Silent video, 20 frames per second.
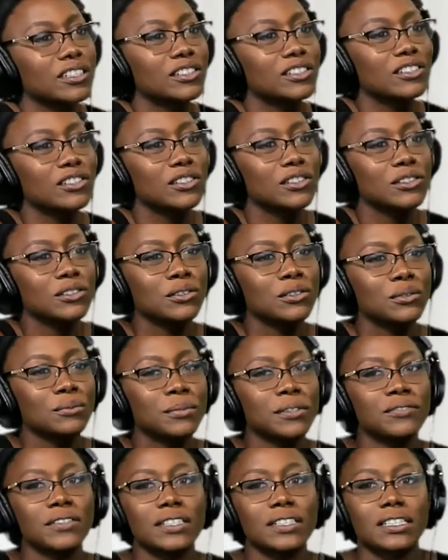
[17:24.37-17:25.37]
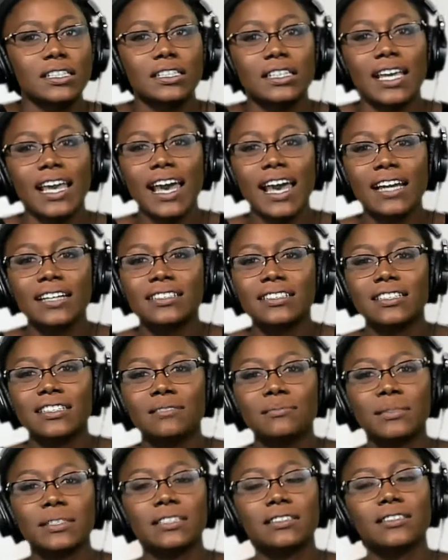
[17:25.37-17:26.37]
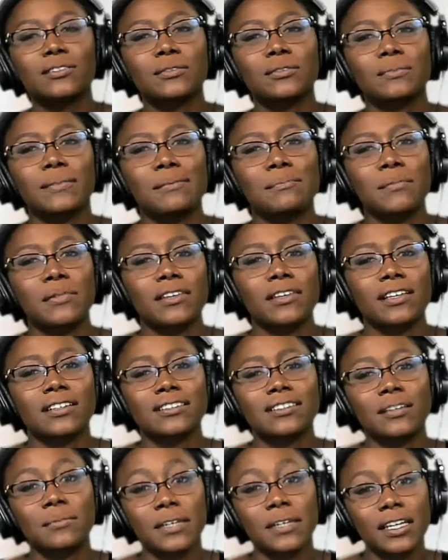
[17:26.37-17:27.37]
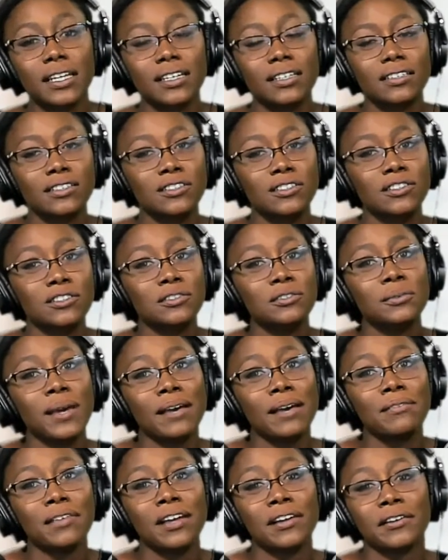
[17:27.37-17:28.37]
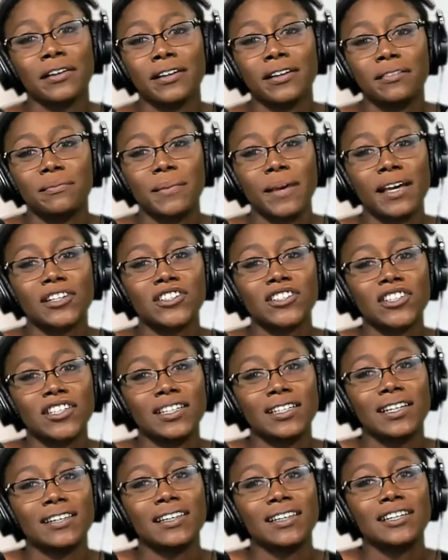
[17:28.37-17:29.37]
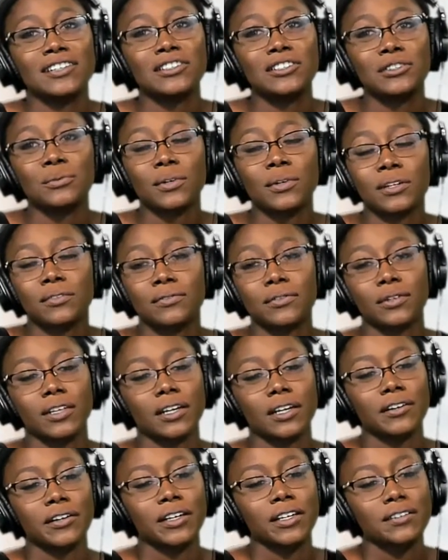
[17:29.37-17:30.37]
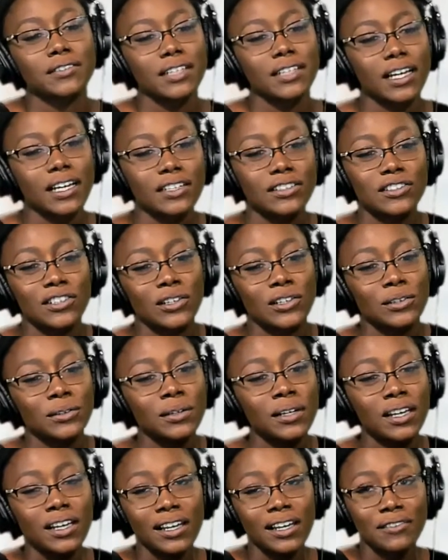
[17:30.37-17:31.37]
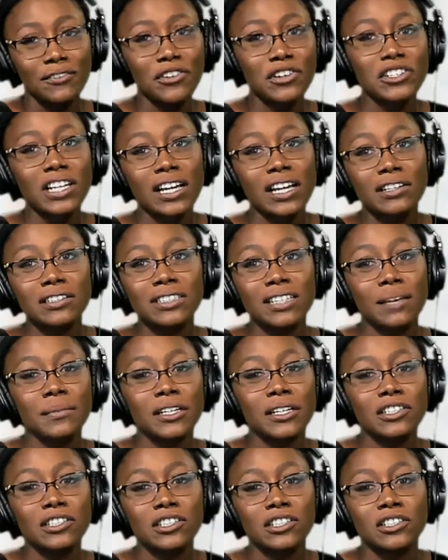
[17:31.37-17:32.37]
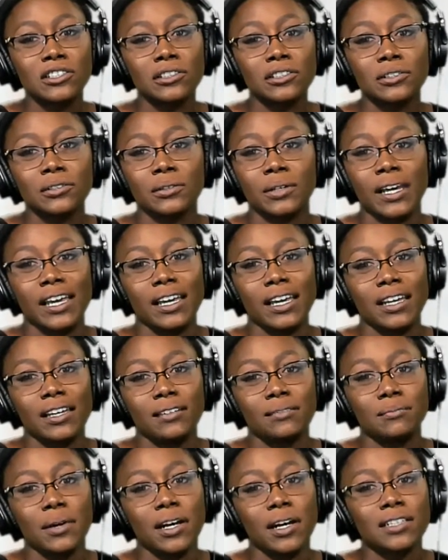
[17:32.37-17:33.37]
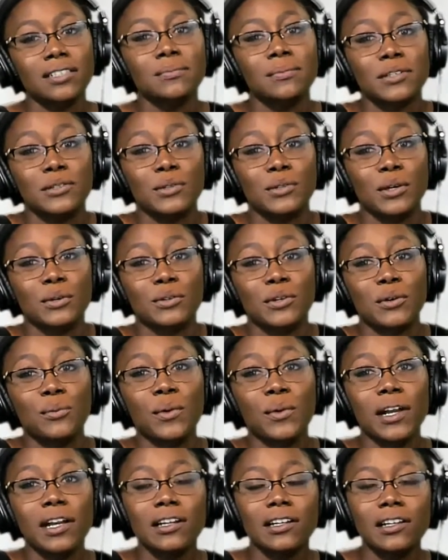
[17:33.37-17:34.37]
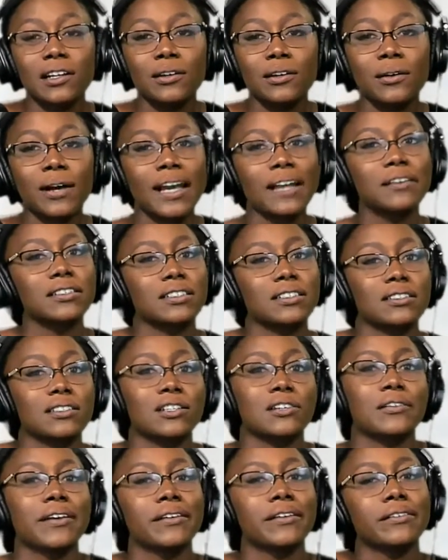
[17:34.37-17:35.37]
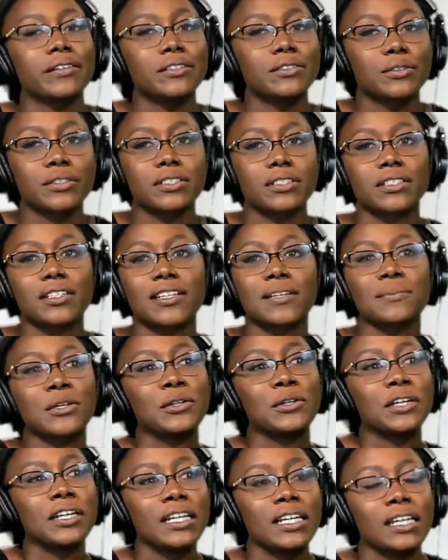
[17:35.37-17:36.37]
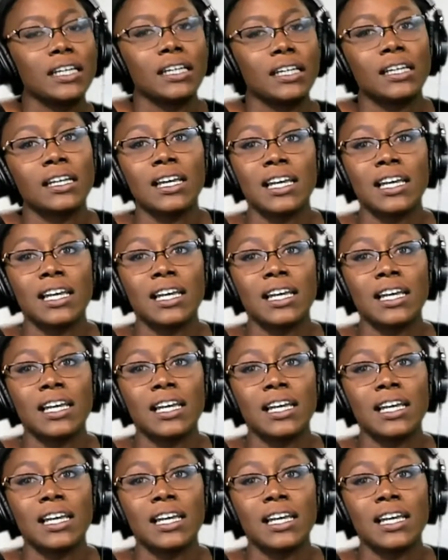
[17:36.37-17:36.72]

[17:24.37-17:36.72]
to be physically active, but still remember that some kids do have that creative passion and they do want to feel that creative side. So if your child's coming to you and possibly you don't know where to go, Iris is a great resource in the community.